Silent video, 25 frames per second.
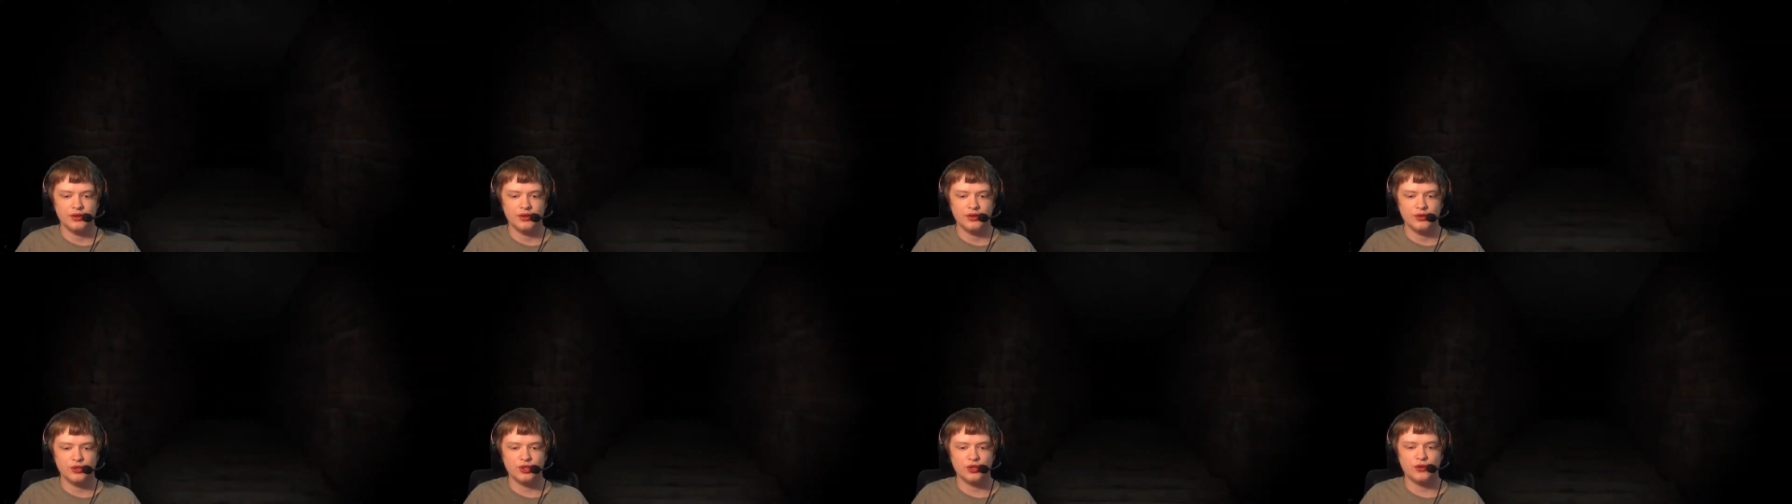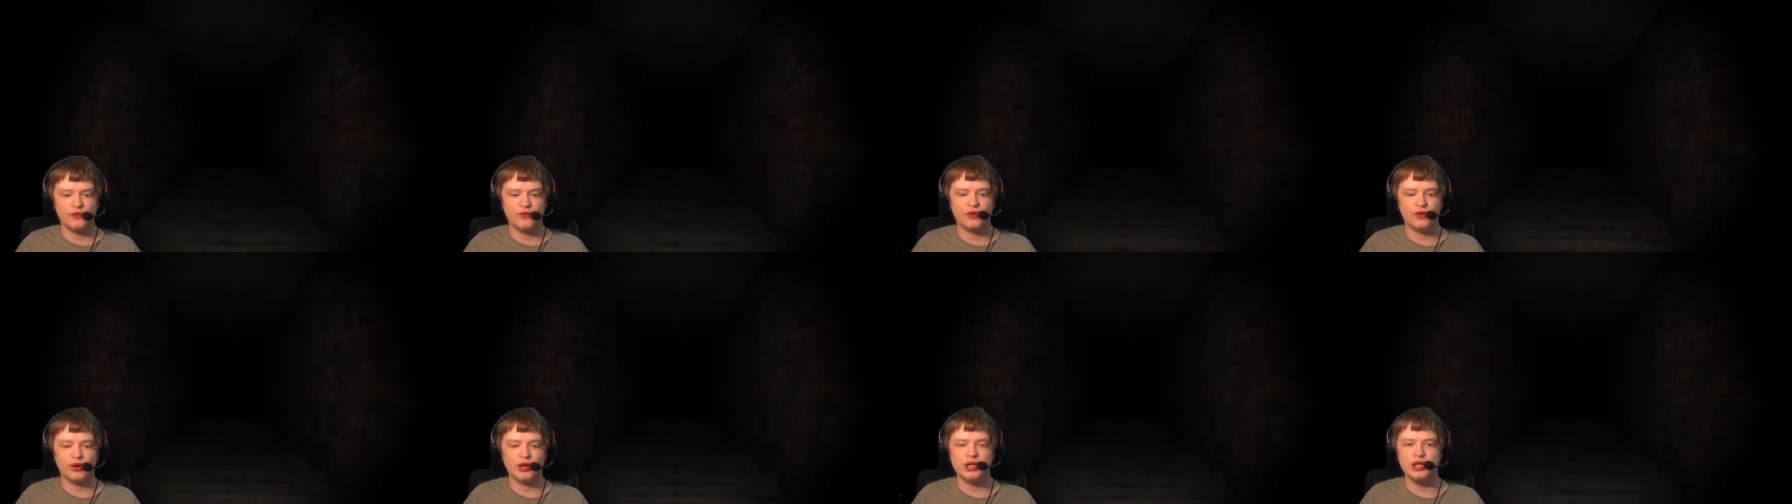So
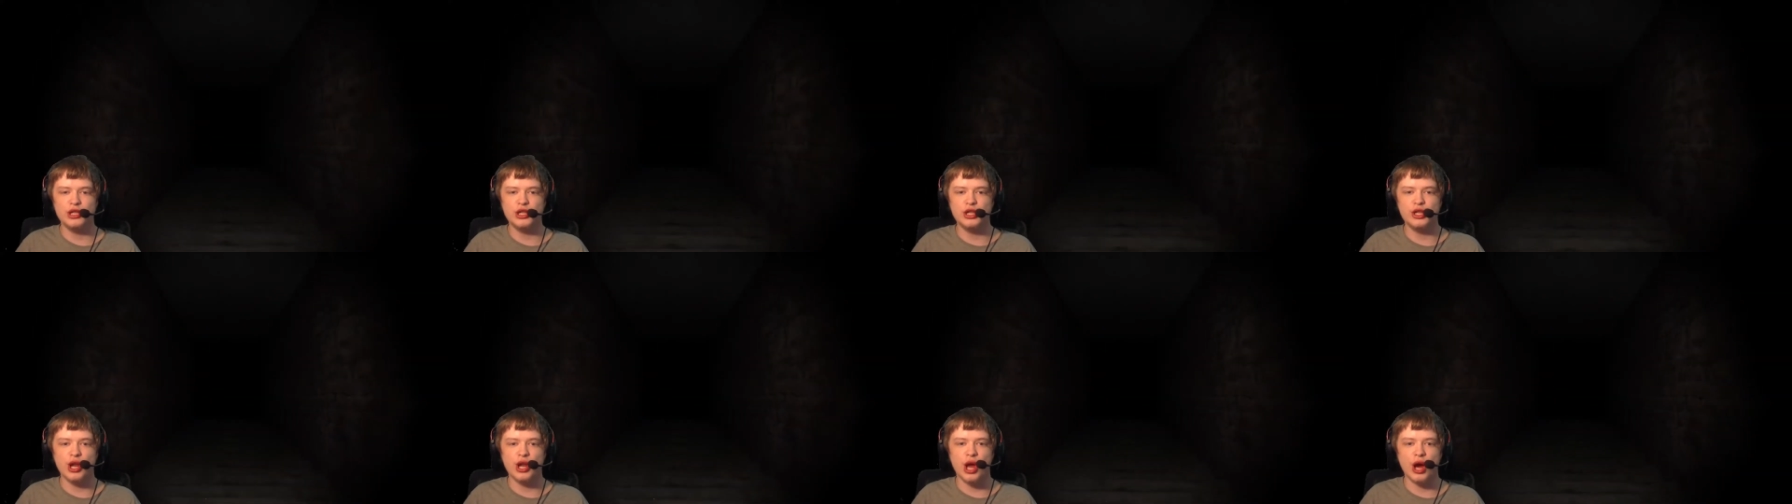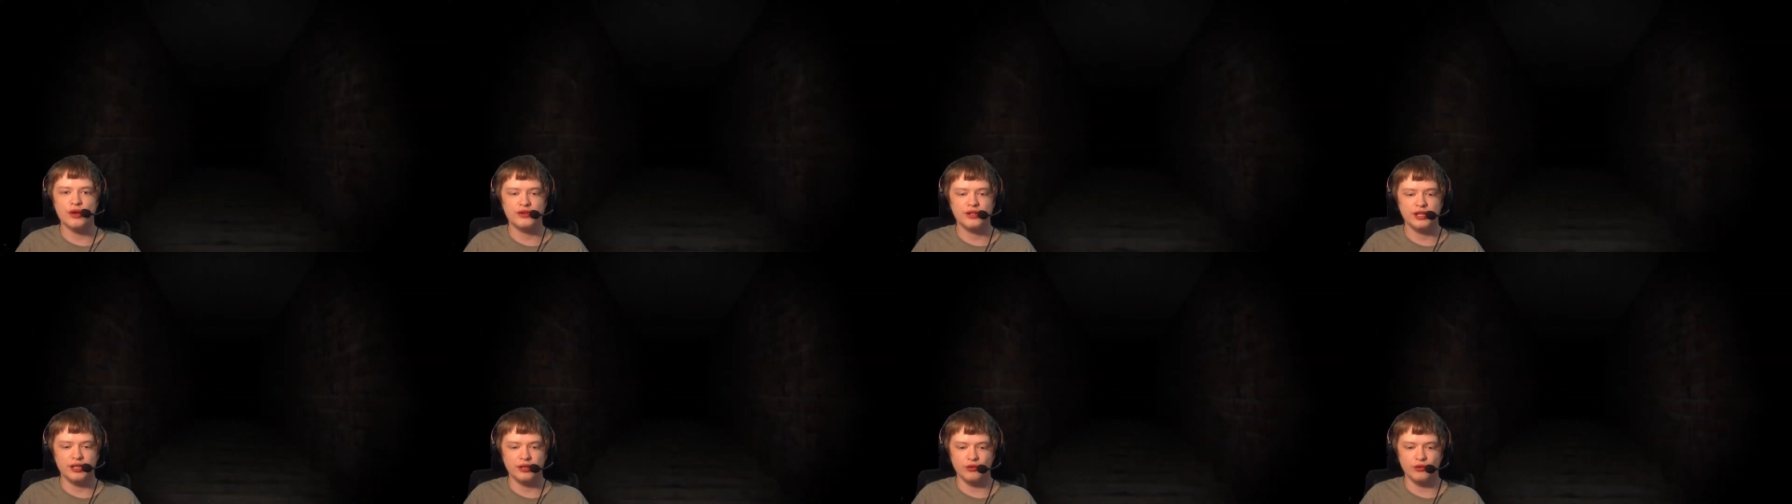far,
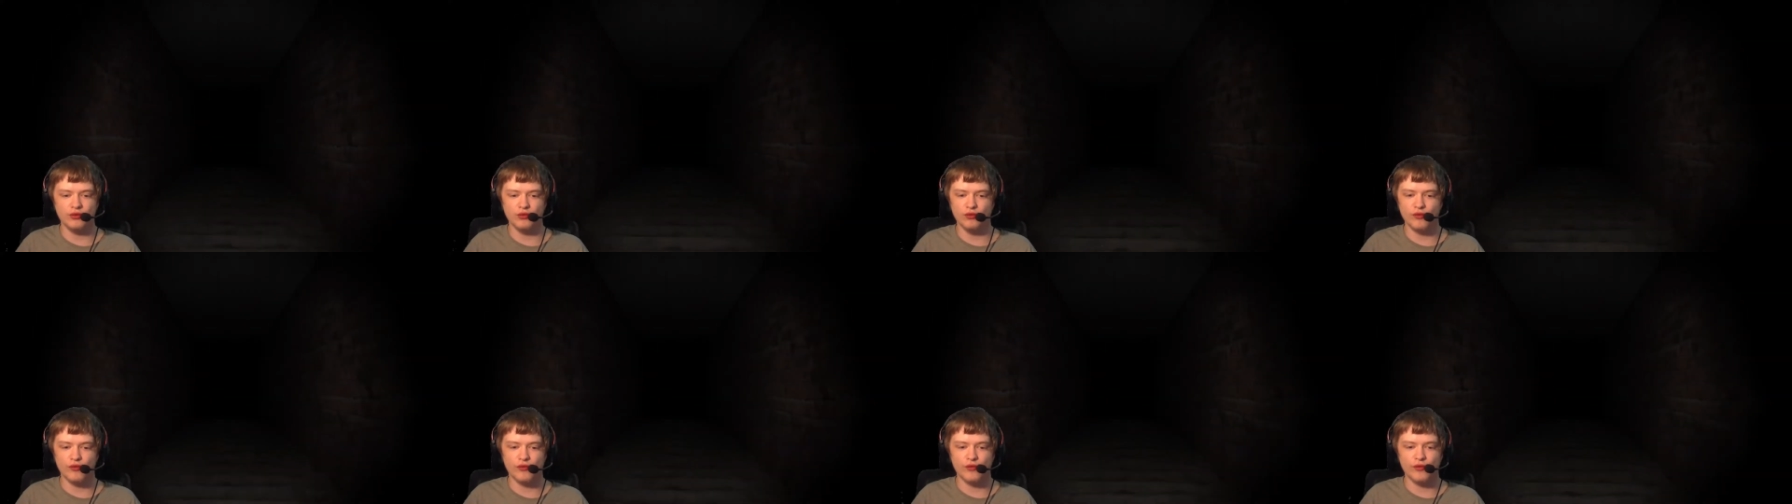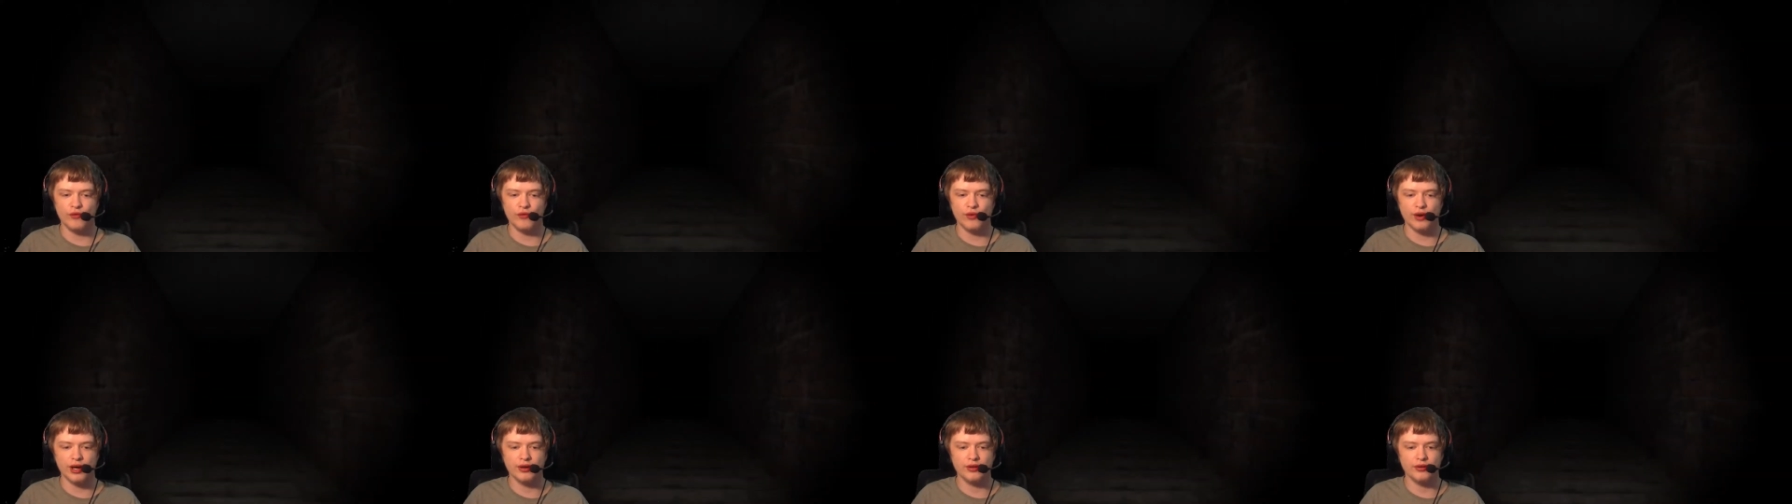nothing
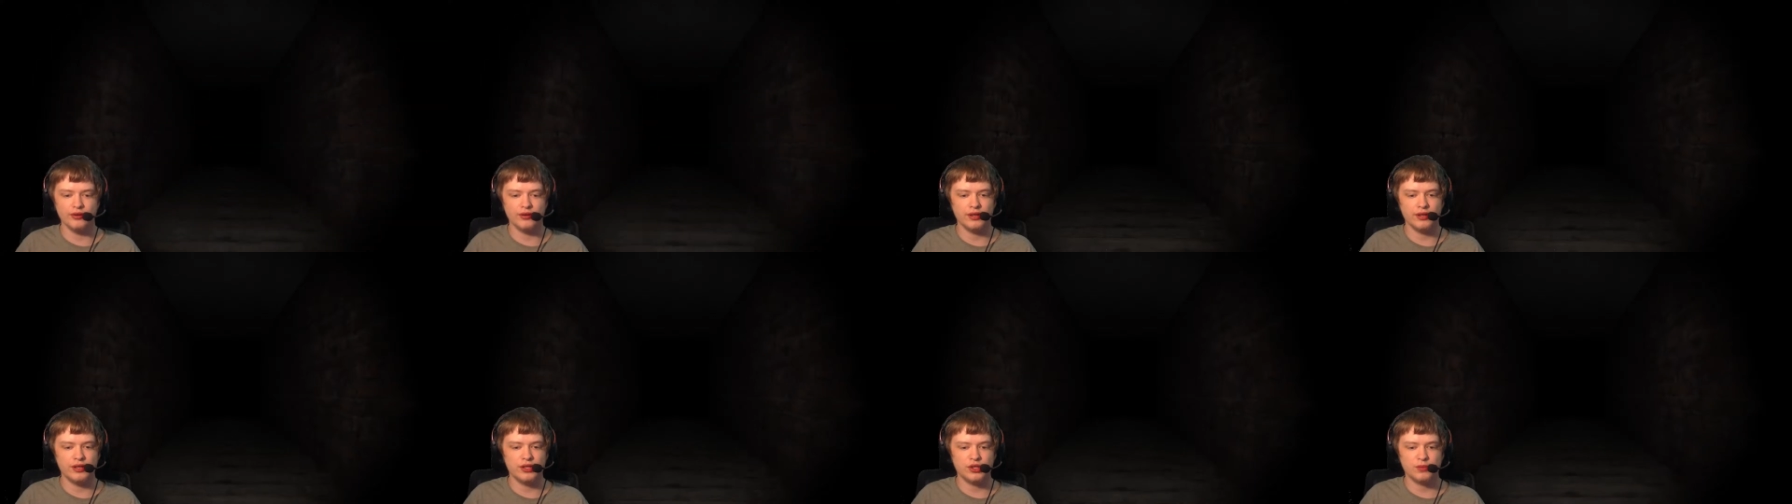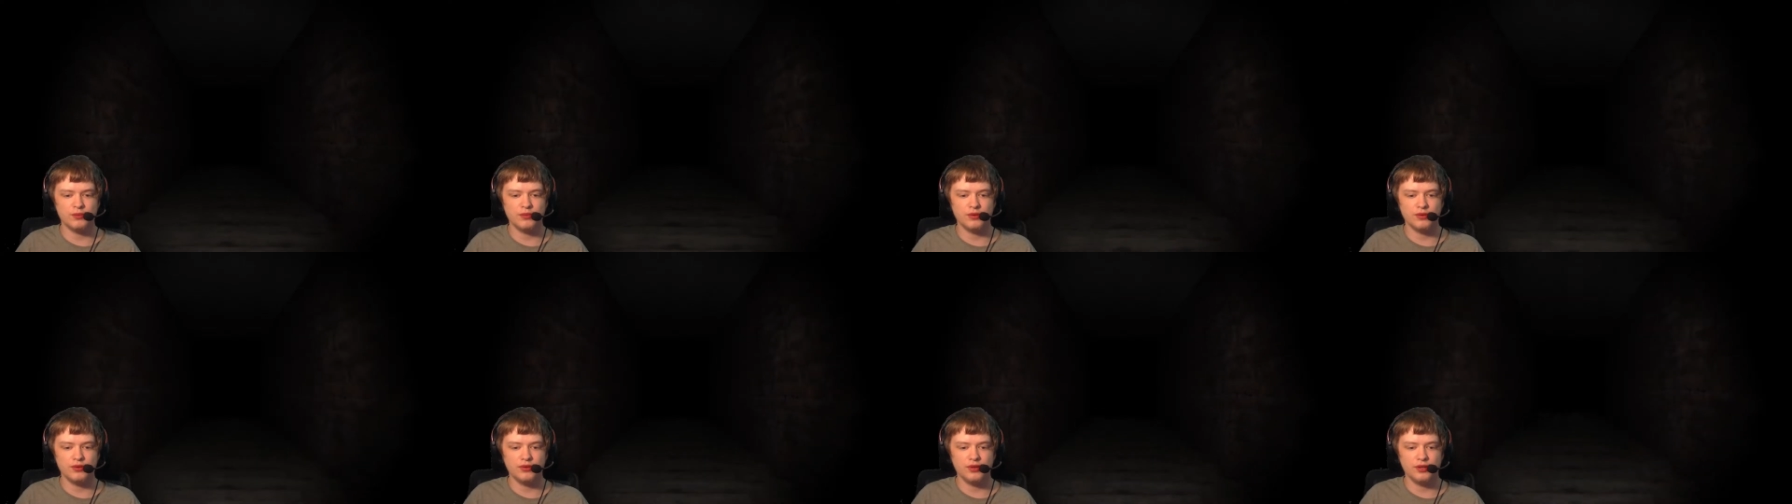really
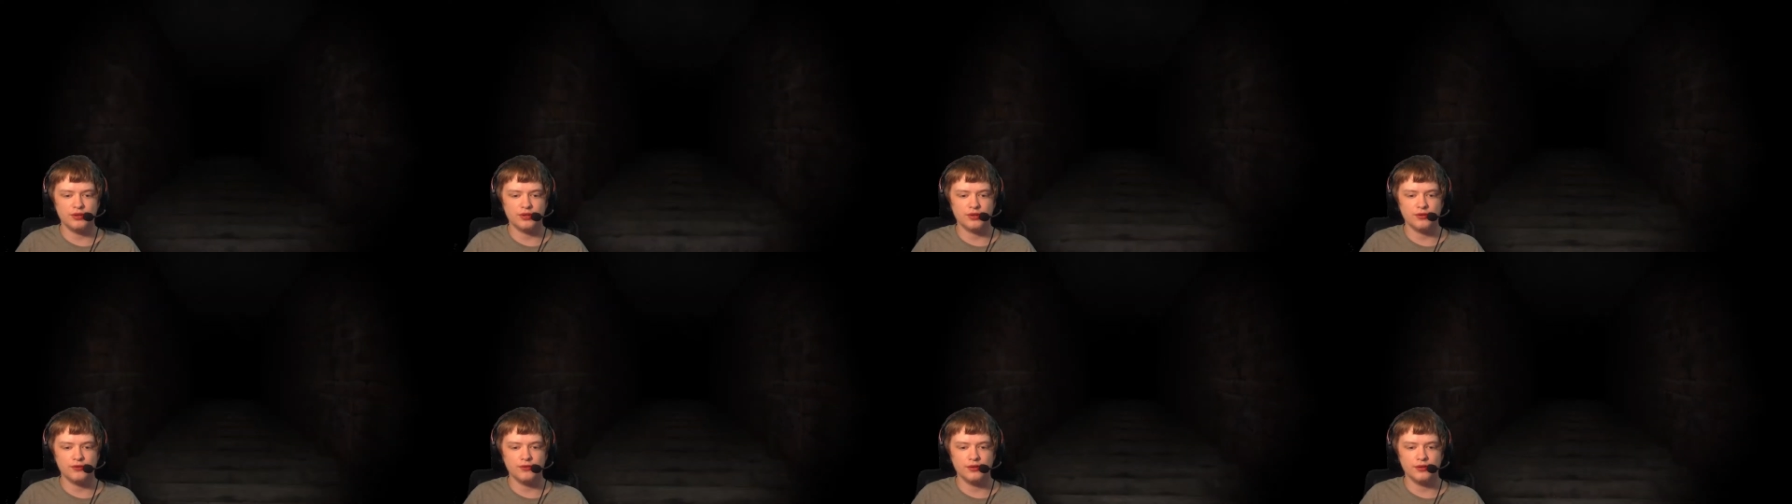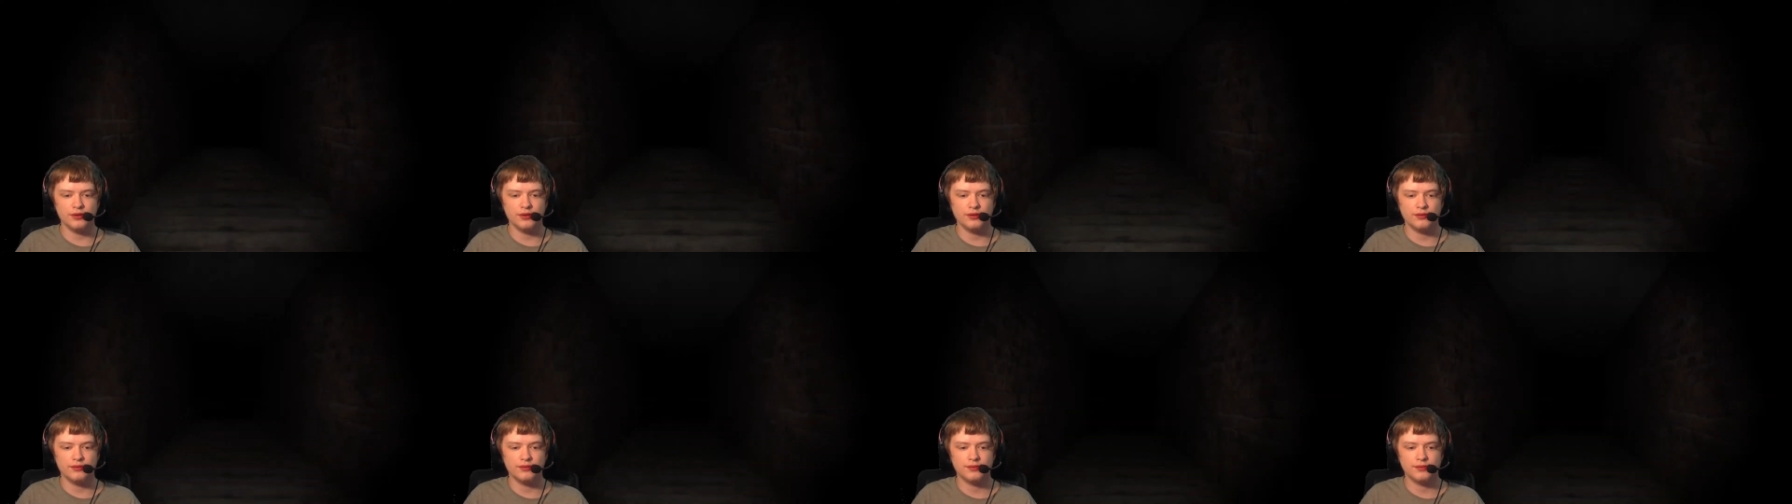spooky is going
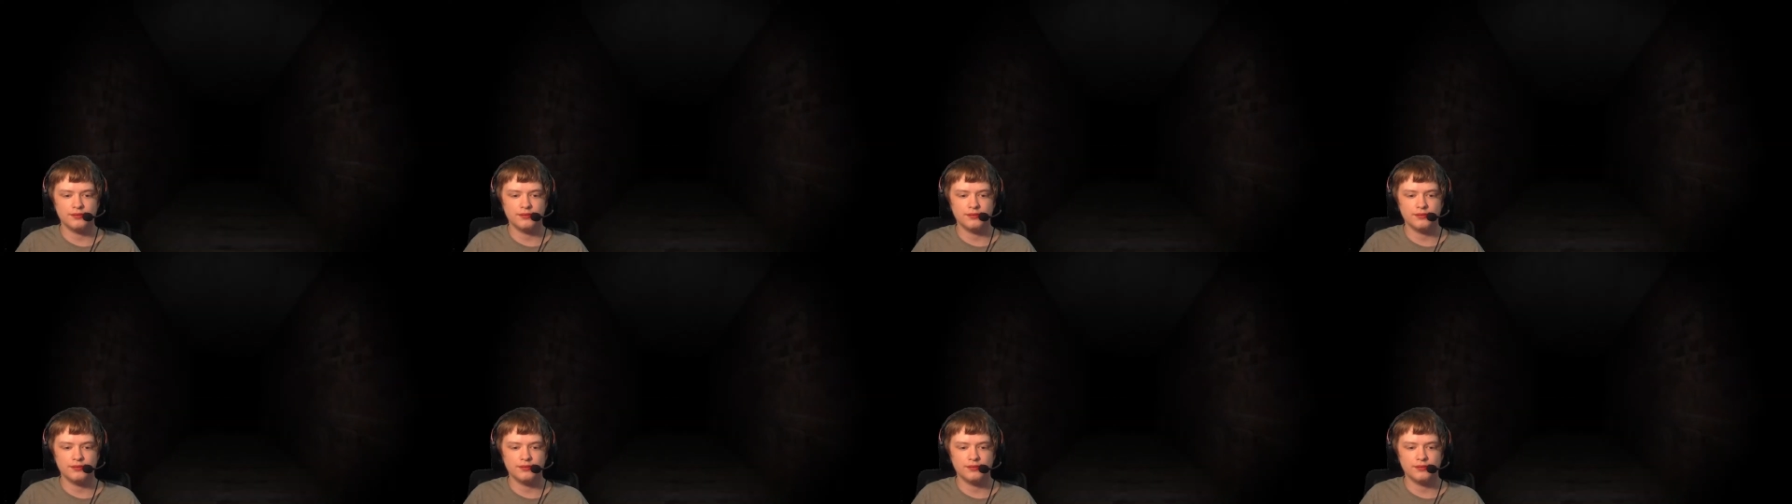on,